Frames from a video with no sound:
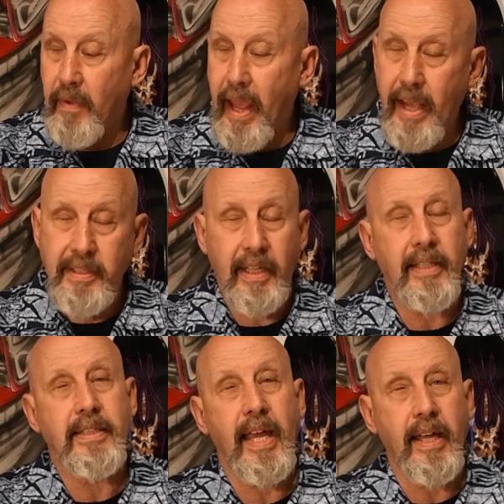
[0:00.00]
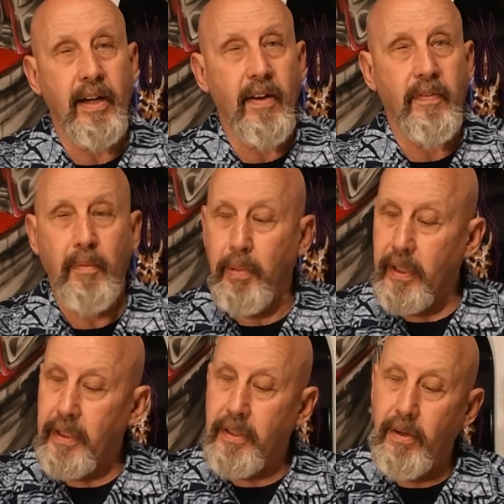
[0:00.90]
as a container for
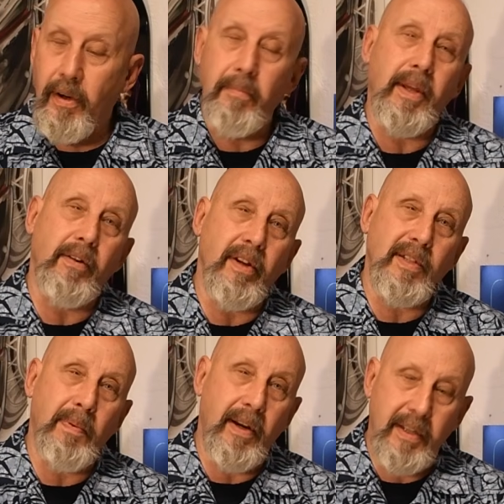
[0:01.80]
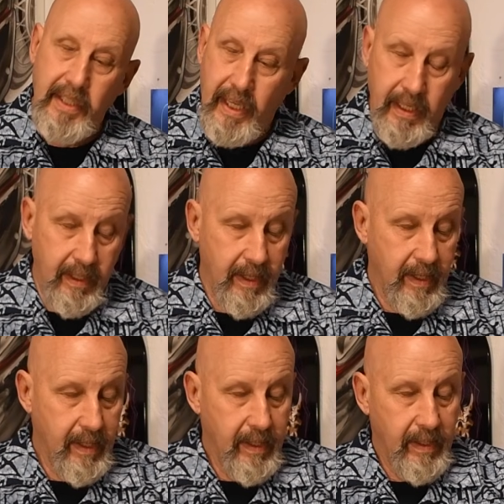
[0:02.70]
putting your mineral spirits in,
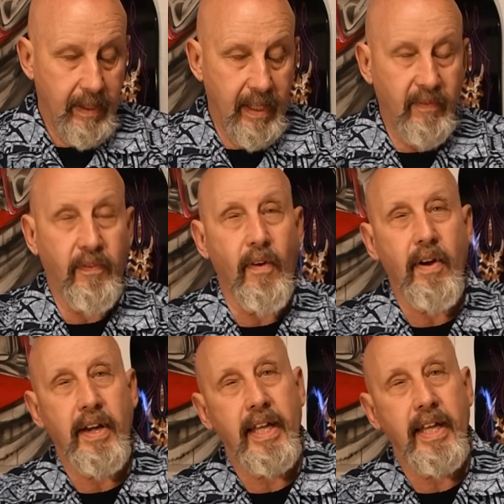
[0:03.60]
you need 4 of